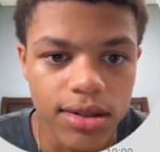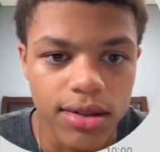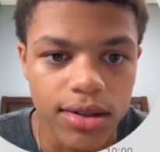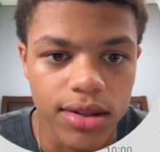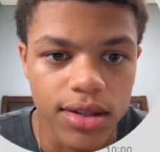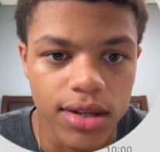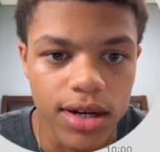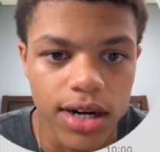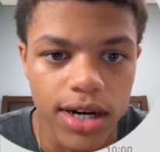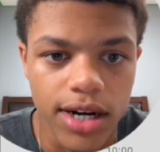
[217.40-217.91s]

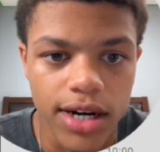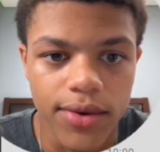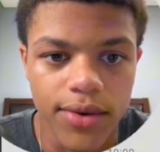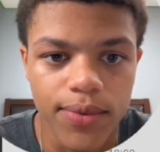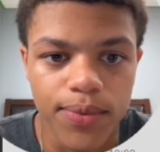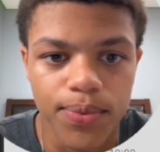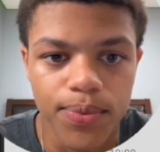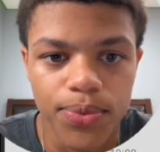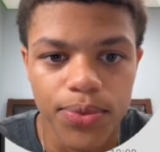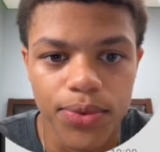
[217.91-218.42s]
All right,
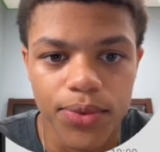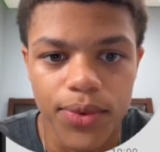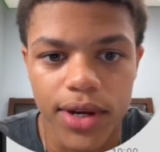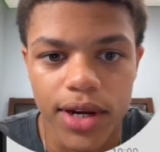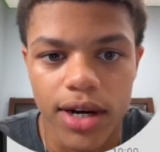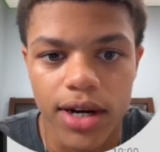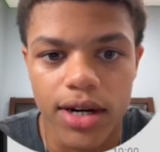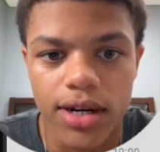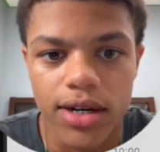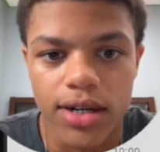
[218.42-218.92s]
we
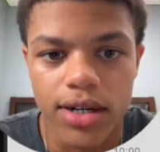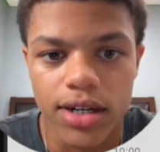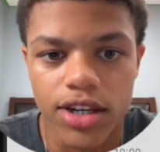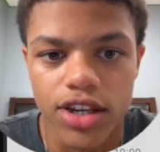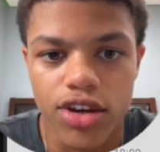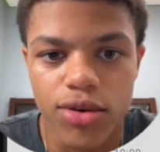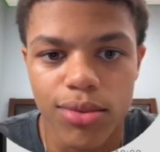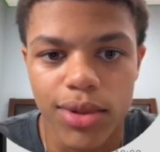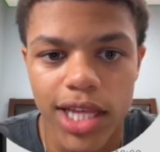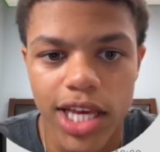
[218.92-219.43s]
are
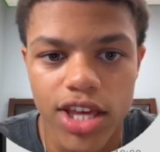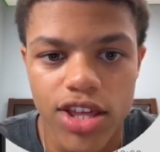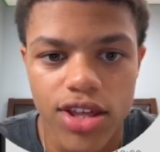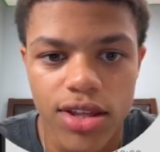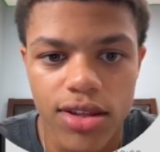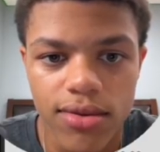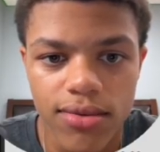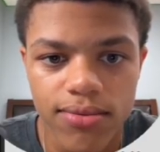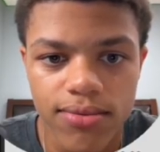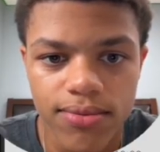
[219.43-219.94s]

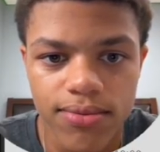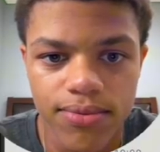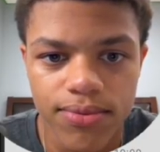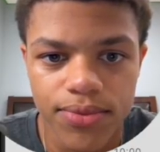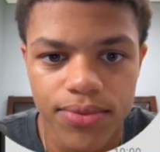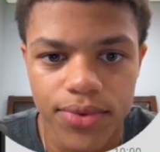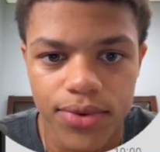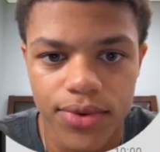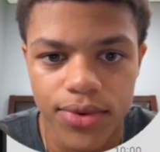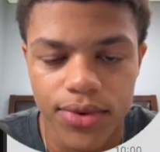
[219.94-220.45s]
accumulation,
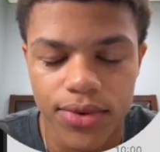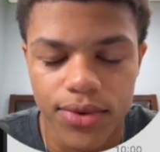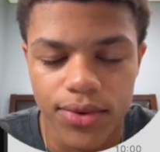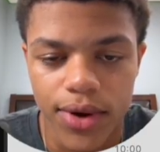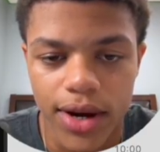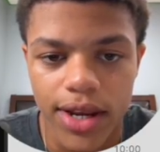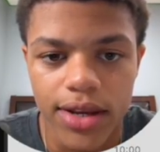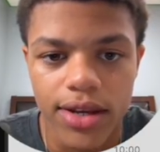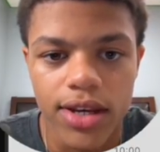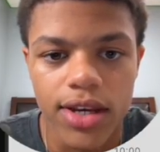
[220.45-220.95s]

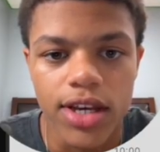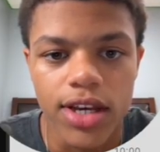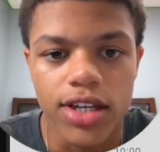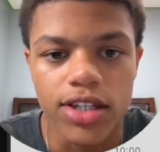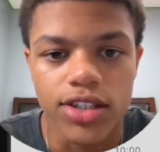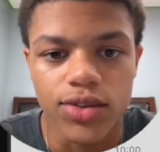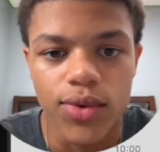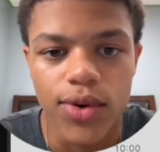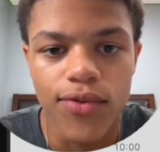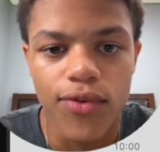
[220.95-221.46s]
right?
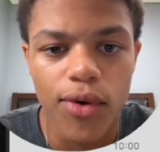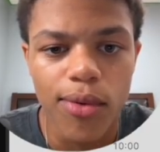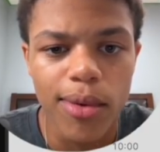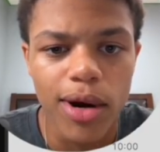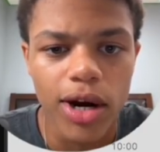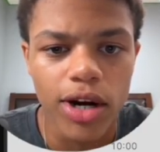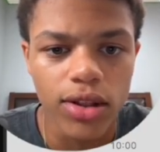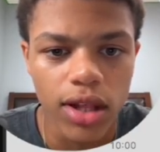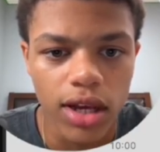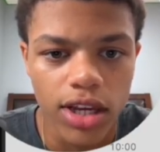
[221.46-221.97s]
So we form
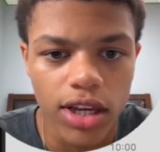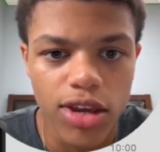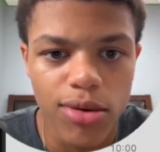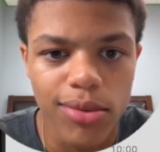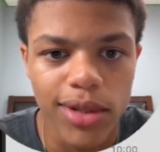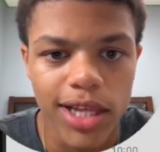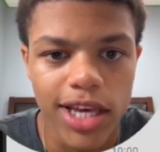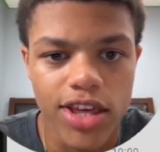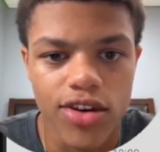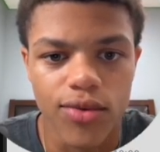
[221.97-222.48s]
our
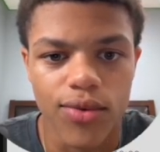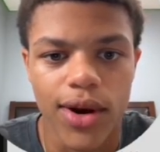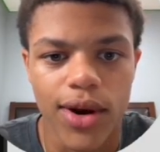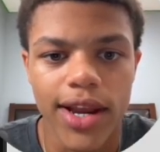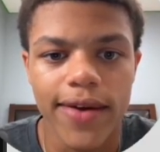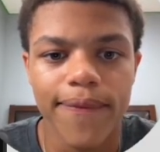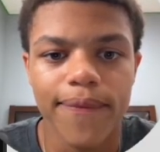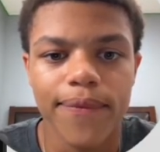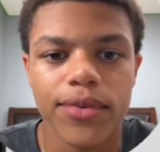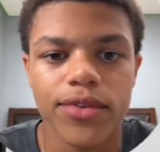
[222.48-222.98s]
accumulation,
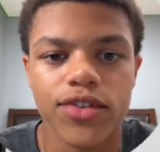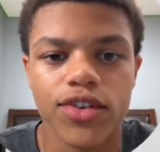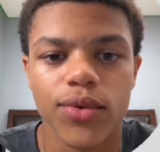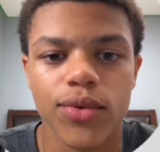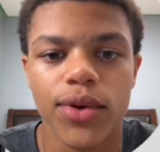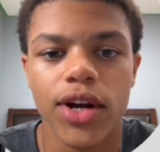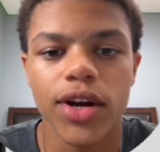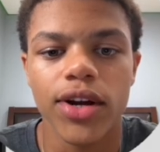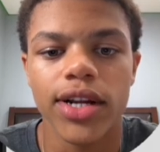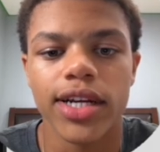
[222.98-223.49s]
right? So
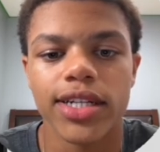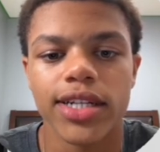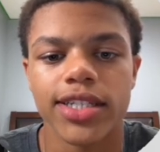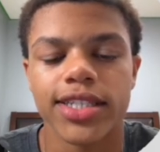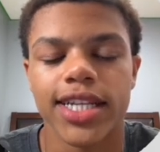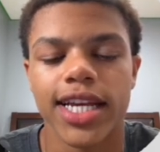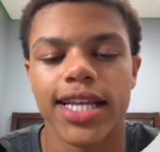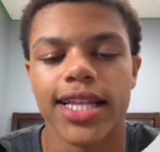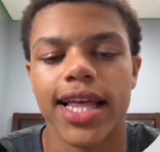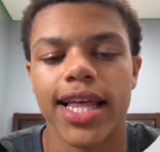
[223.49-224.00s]
we already
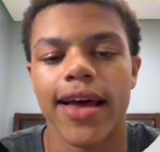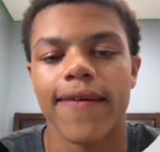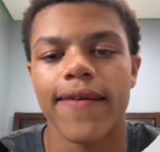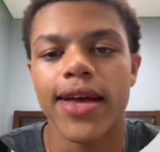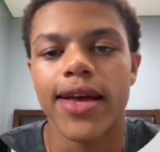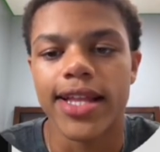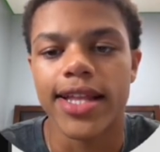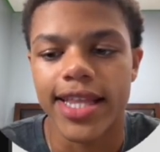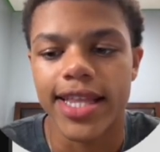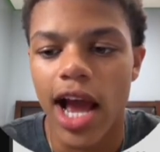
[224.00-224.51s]
understand that.
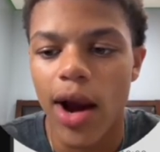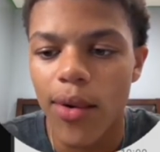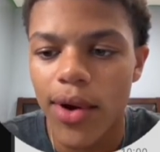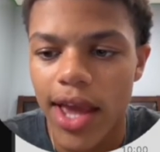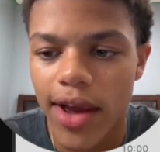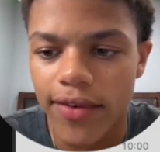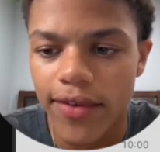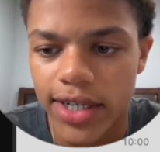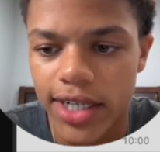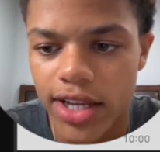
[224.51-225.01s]
Now we
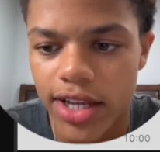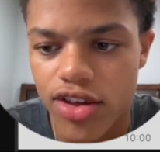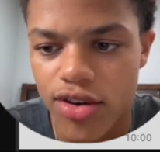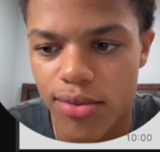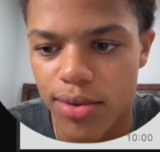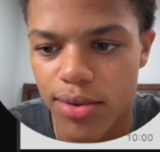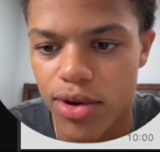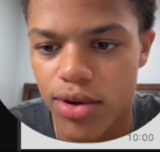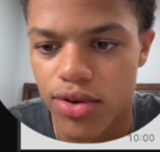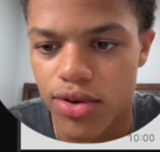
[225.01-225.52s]
have our
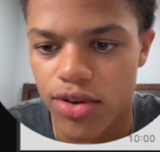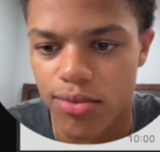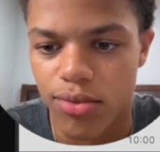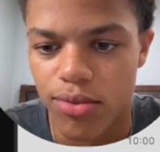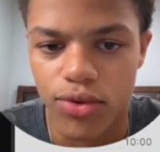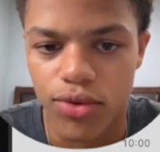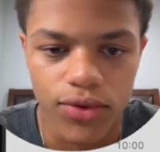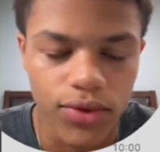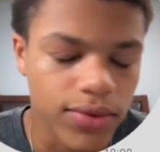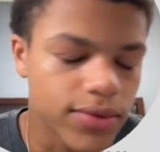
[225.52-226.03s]
distribution
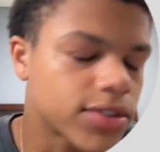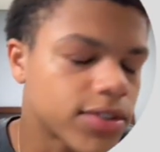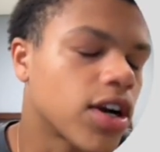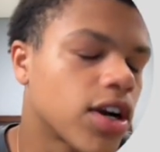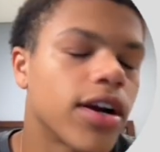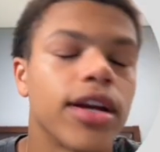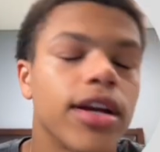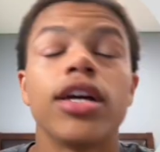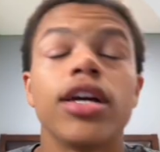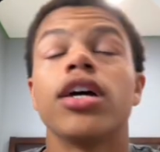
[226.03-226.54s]
move.
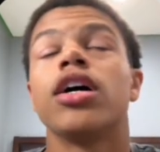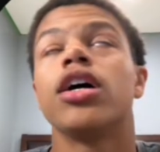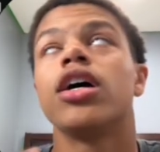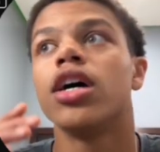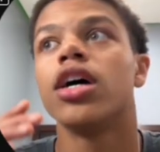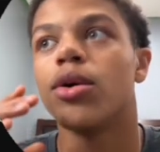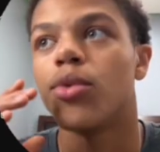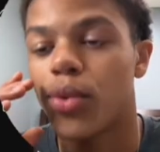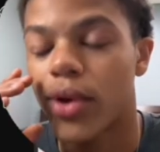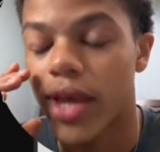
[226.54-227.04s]
Sorry,
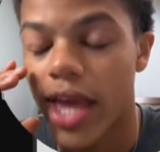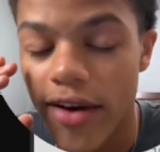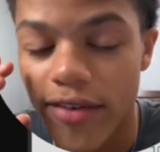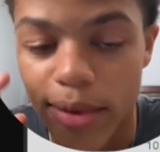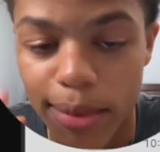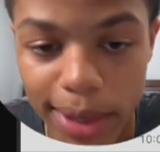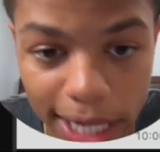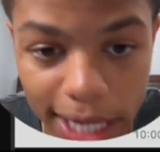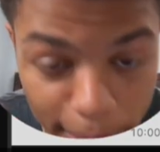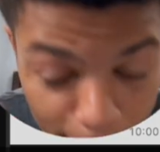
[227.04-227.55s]
we have our
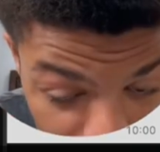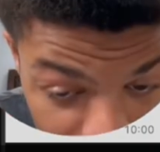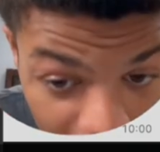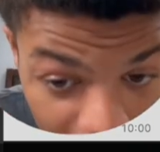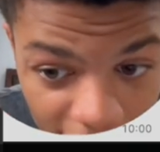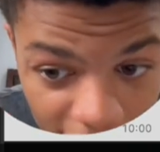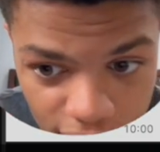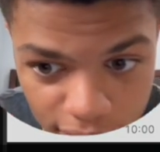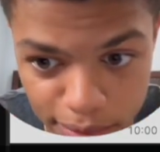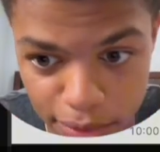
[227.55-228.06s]

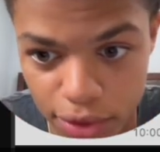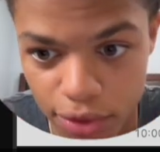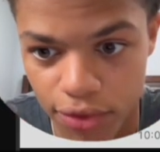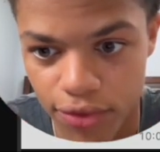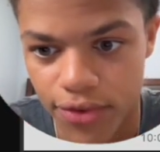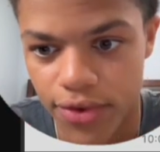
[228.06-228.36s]
manipulation move.